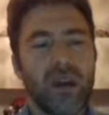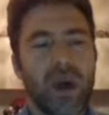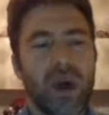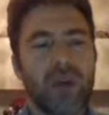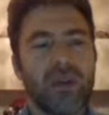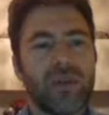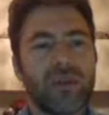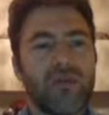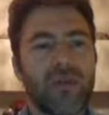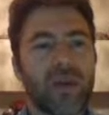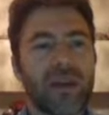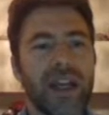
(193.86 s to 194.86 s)
No,
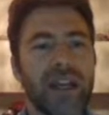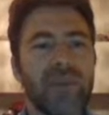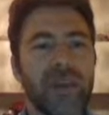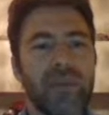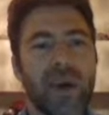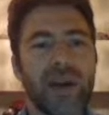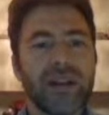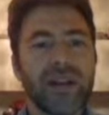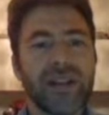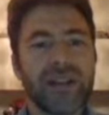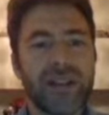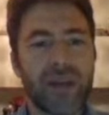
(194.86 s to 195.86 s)
for if the point
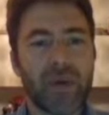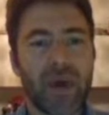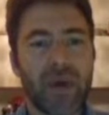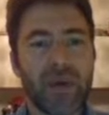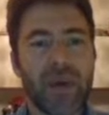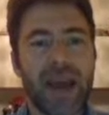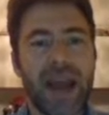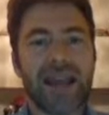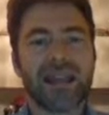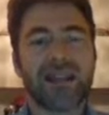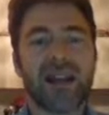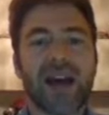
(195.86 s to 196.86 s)
is 0
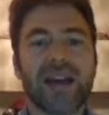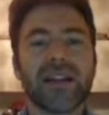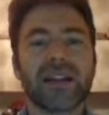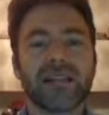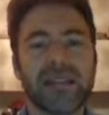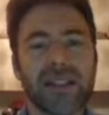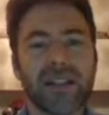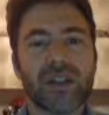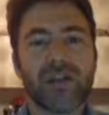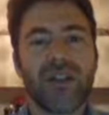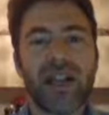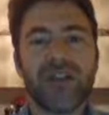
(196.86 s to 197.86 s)
and the line consists
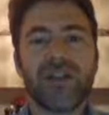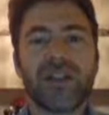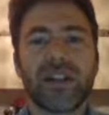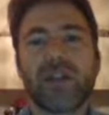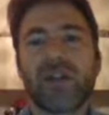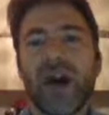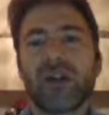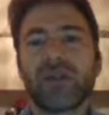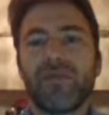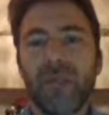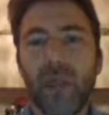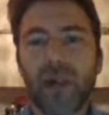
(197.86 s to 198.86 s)
of infinite amount
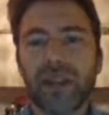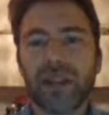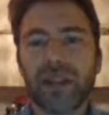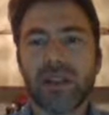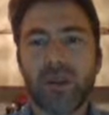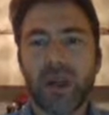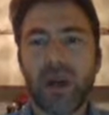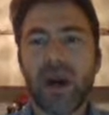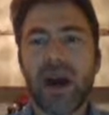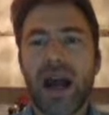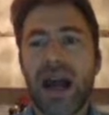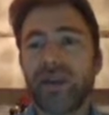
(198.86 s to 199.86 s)
of points, we
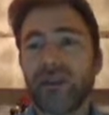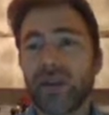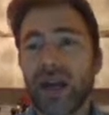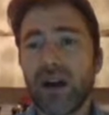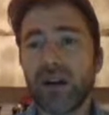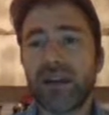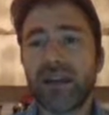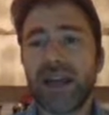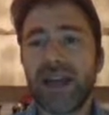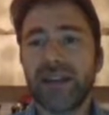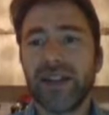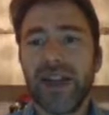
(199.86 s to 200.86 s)
have to
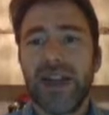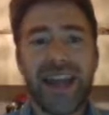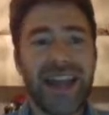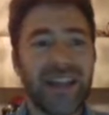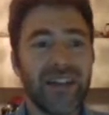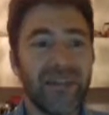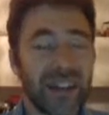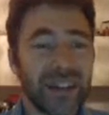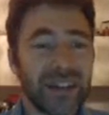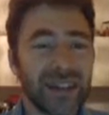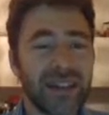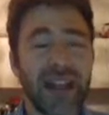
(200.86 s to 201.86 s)
calculate
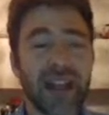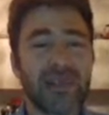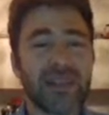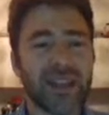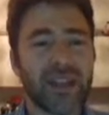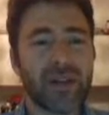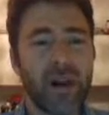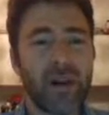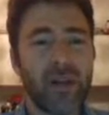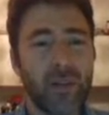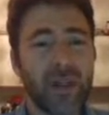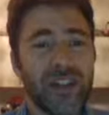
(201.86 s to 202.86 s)
infinity times 0,
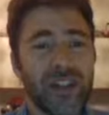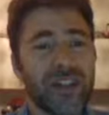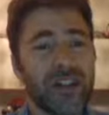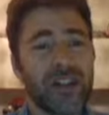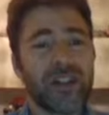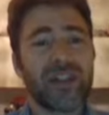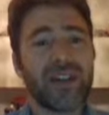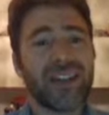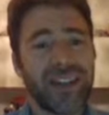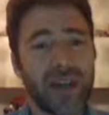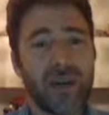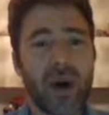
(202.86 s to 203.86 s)
which is just
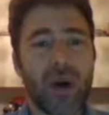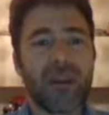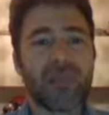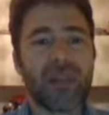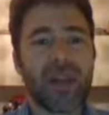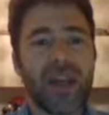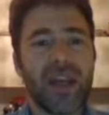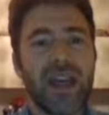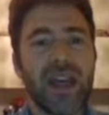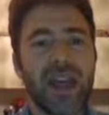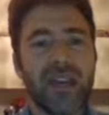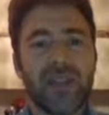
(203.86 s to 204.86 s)
0.
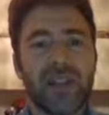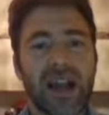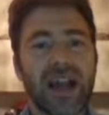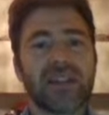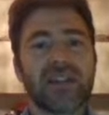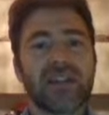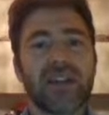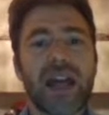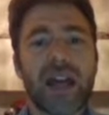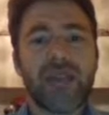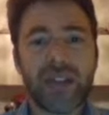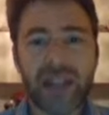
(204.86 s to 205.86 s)
If a line does not
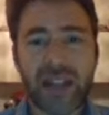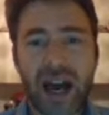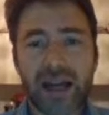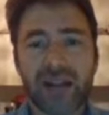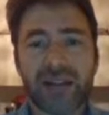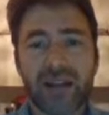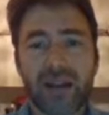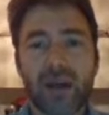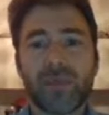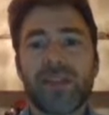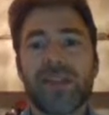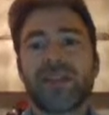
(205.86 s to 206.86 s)
have a size, an
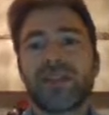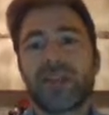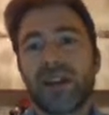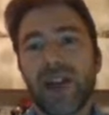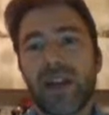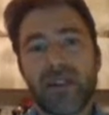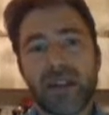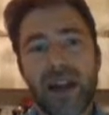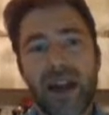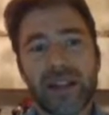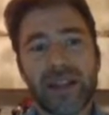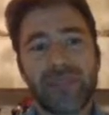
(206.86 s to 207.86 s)
object does not have a
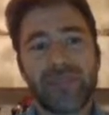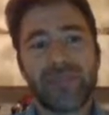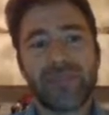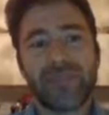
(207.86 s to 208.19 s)
size.